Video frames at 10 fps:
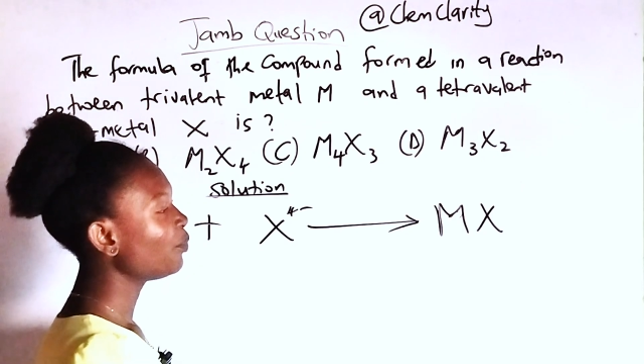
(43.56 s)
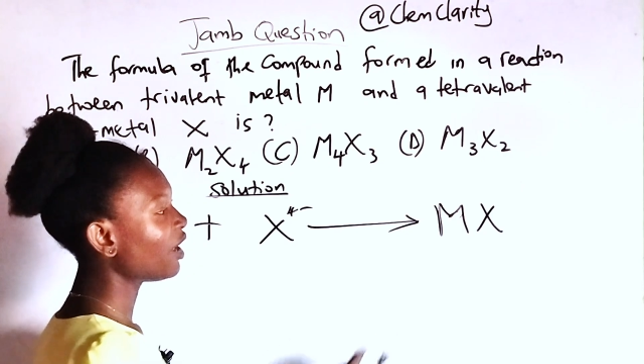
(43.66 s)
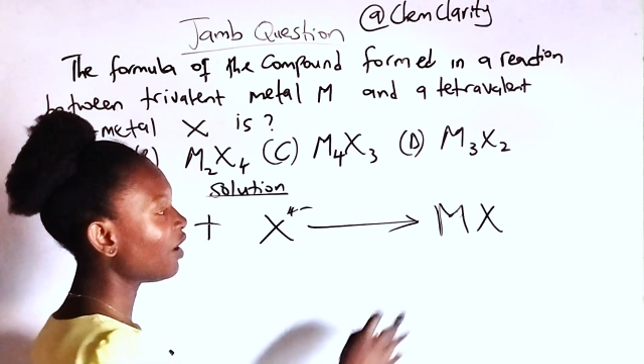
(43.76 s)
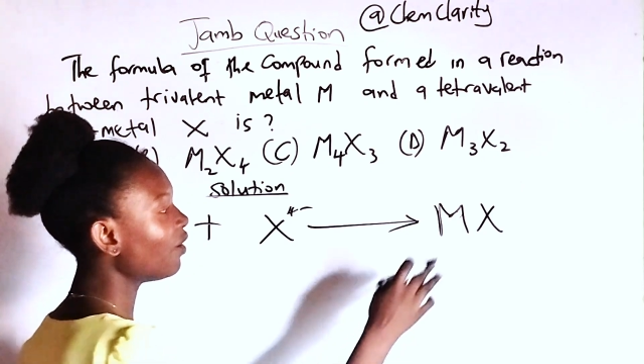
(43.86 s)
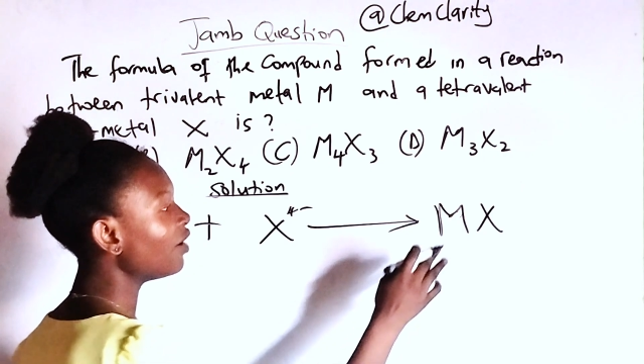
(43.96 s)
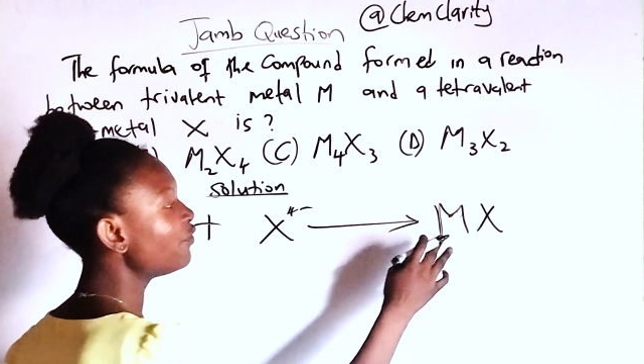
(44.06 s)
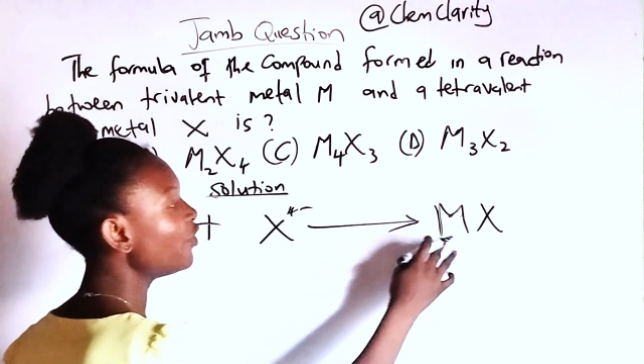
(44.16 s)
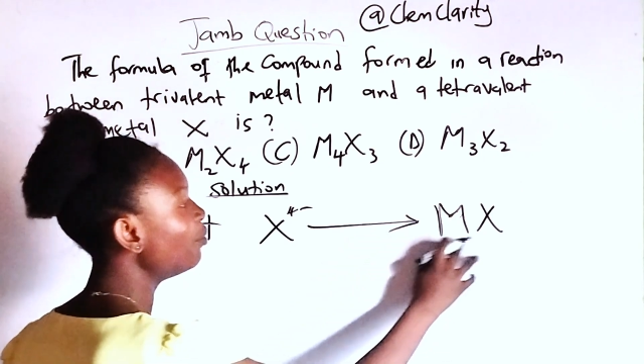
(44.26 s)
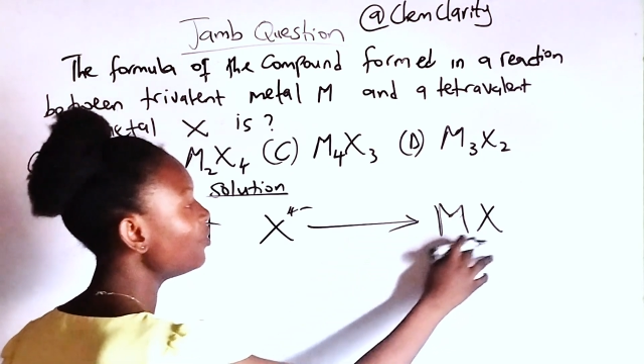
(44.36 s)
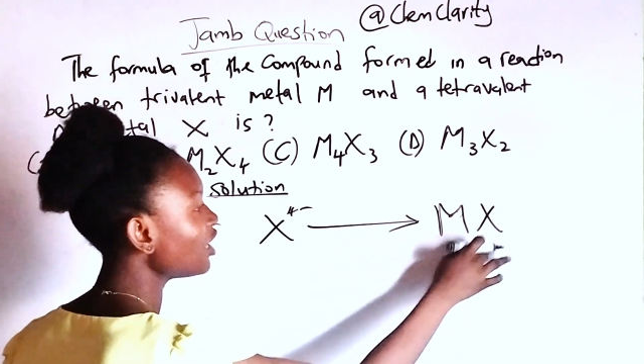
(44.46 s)
up our
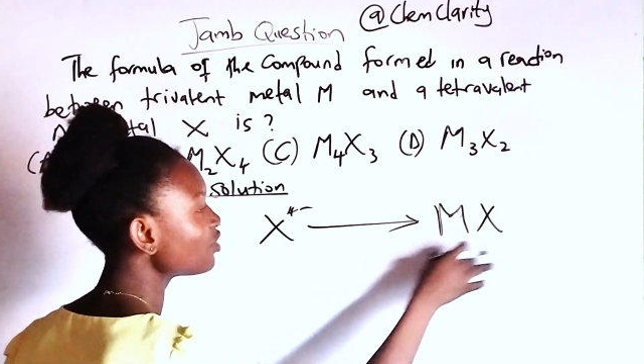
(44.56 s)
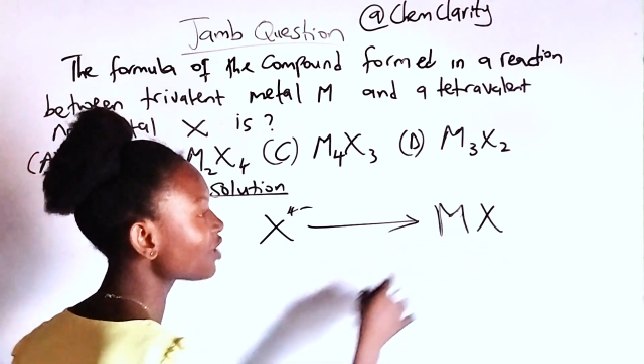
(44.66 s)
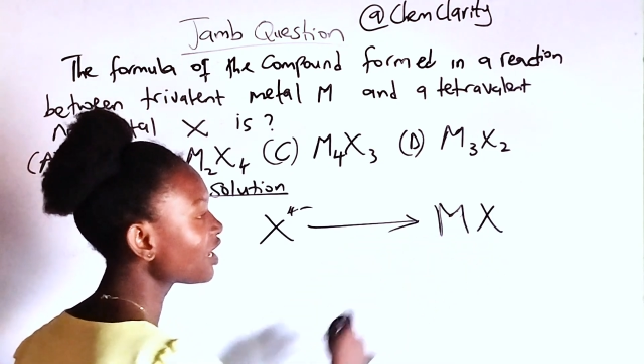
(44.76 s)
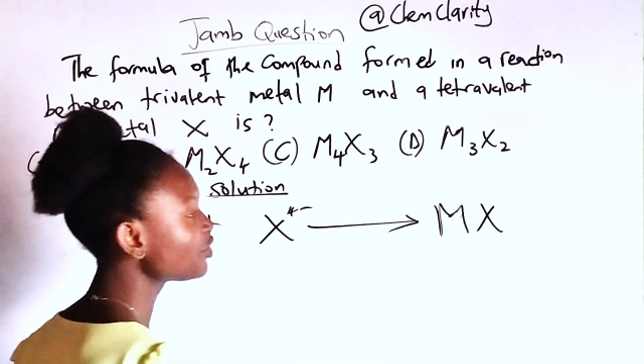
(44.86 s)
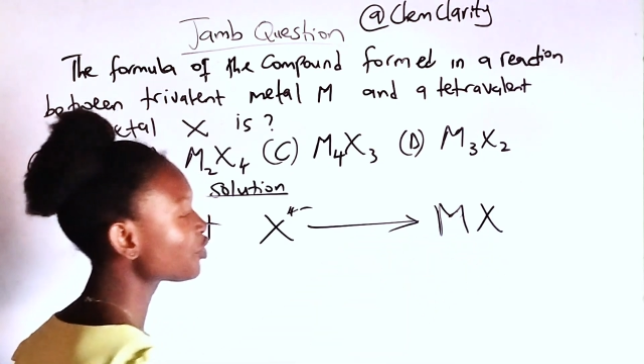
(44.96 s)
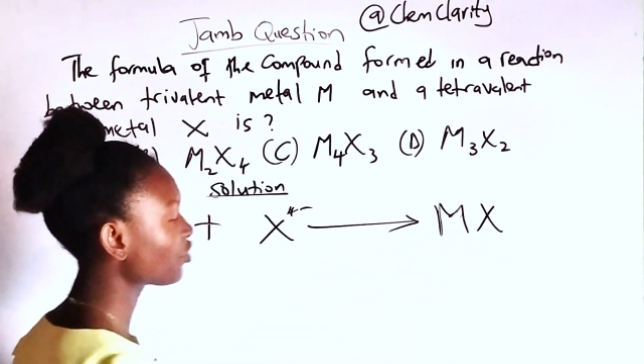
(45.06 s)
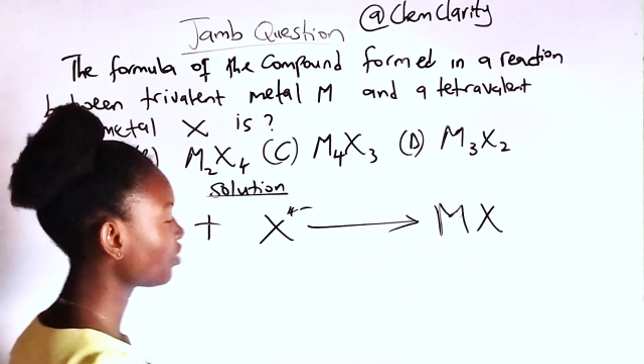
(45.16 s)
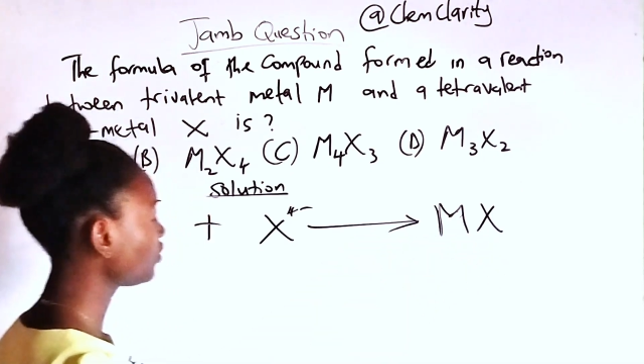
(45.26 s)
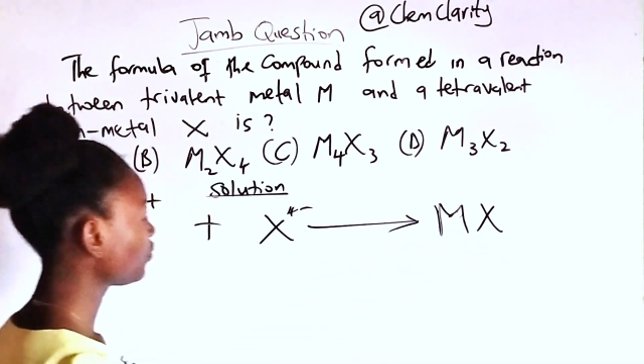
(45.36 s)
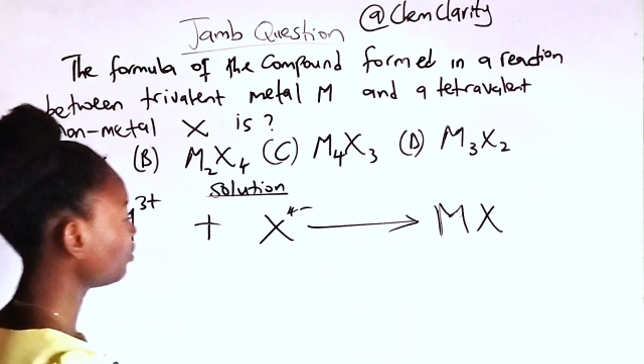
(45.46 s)
formula, to write the
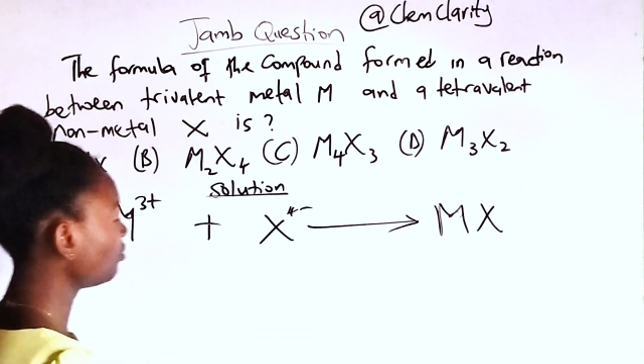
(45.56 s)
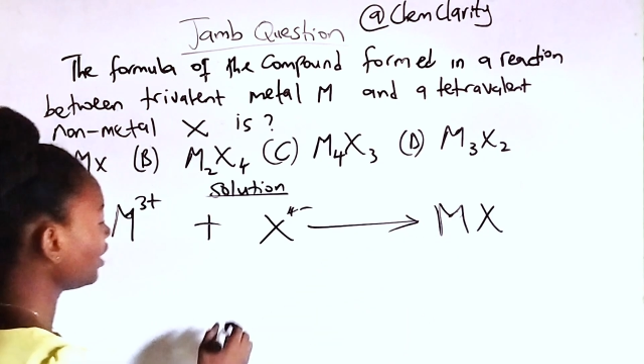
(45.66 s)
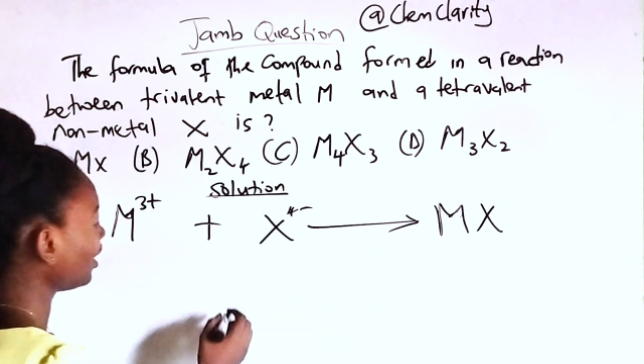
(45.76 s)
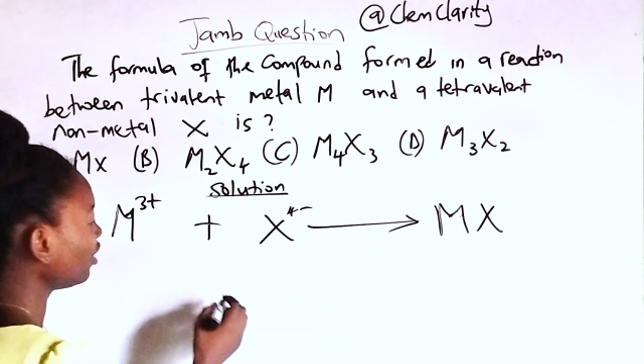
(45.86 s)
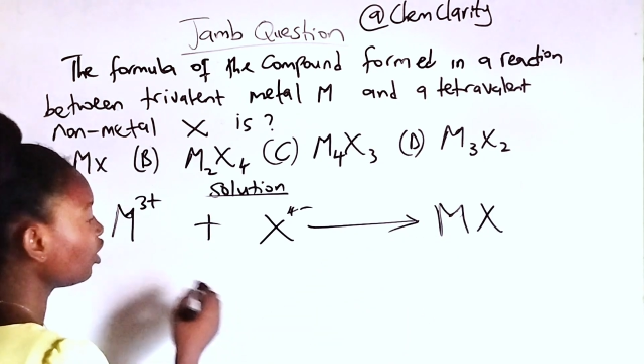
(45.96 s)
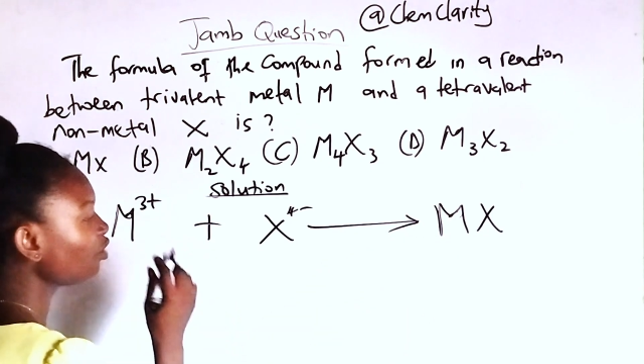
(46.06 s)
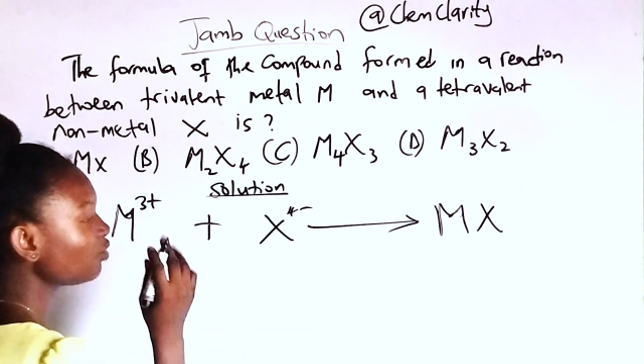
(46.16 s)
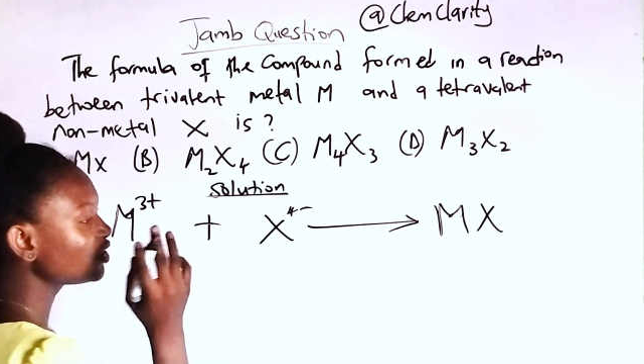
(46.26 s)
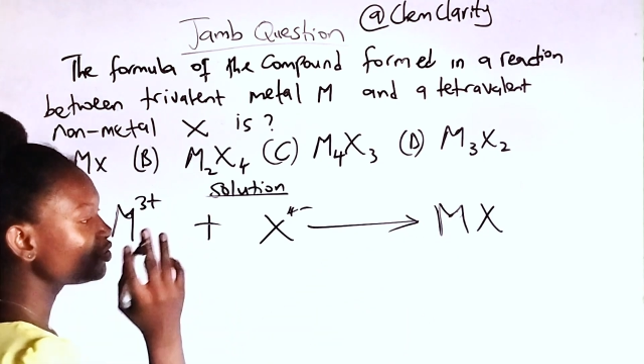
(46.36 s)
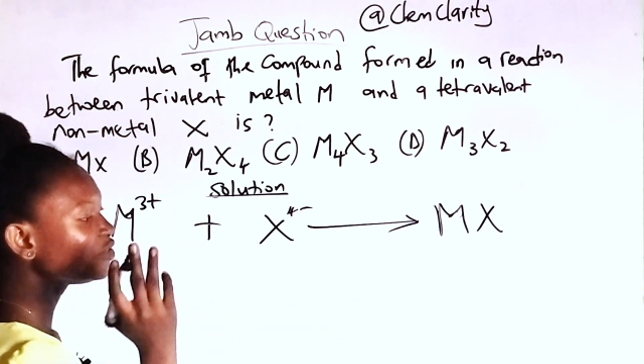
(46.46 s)
correct formula,
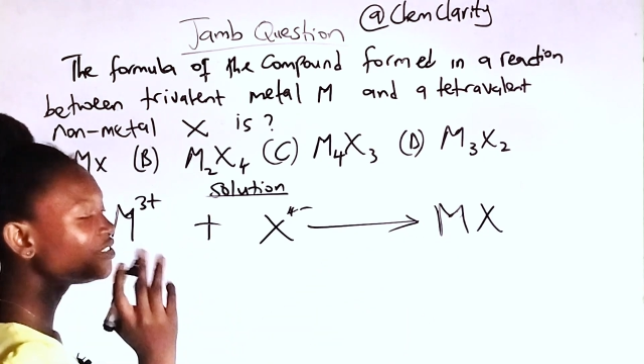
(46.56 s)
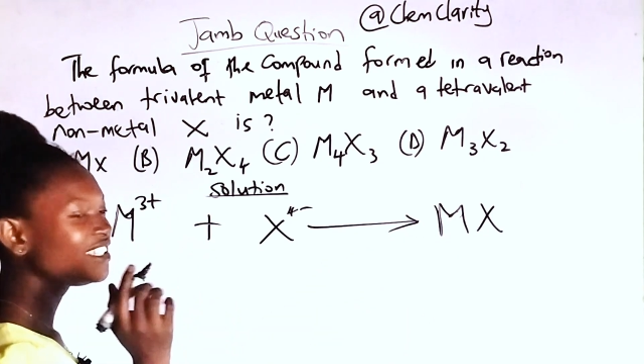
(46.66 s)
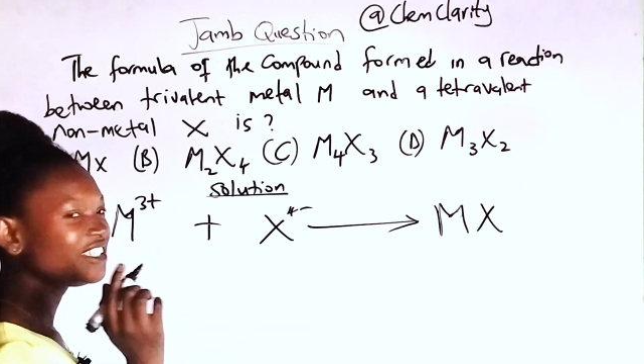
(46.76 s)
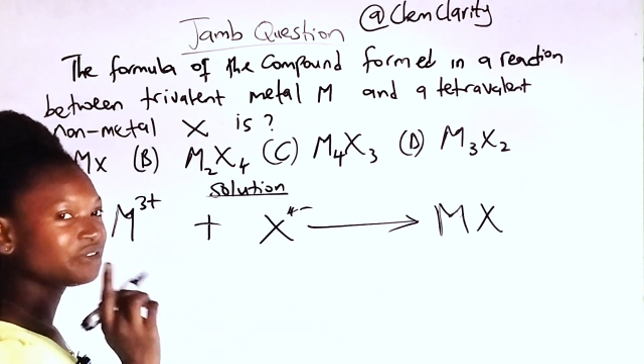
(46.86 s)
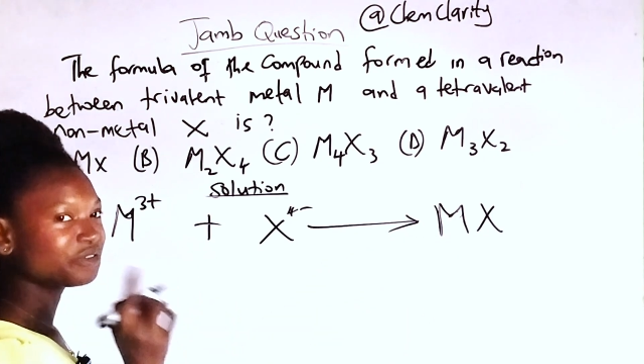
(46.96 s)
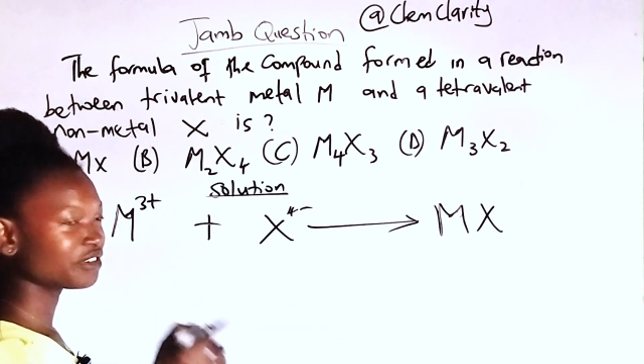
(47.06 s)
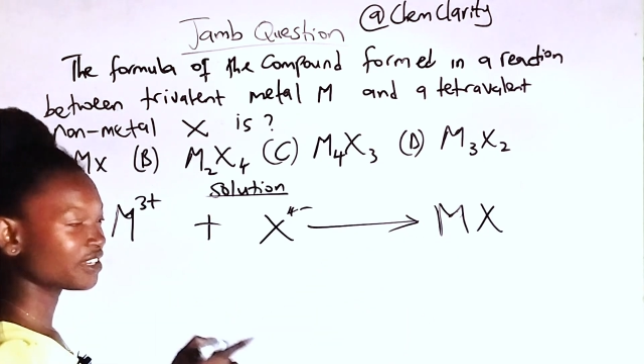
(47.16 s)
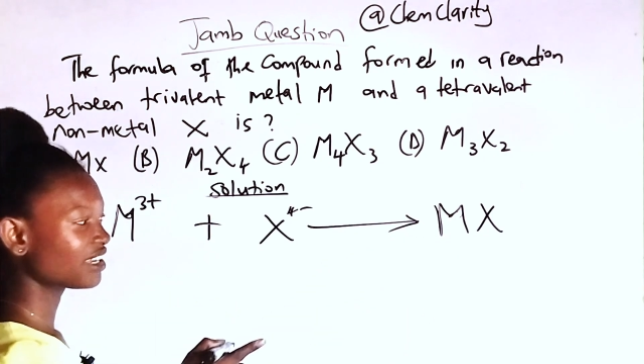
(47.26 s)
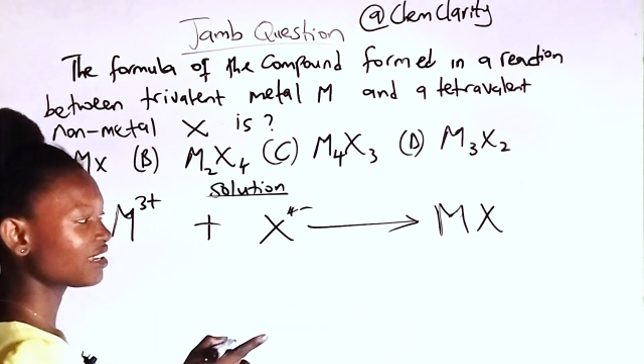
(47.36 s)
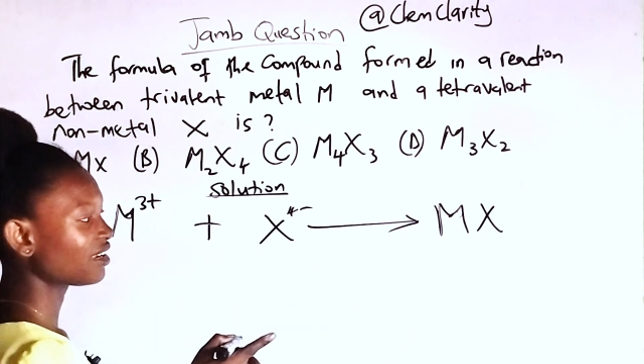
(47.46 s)
always use this
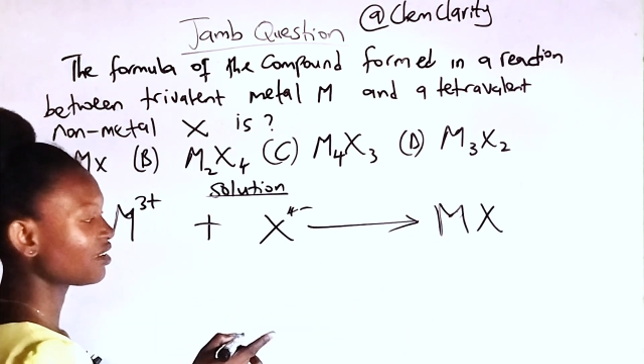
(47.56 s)
trick.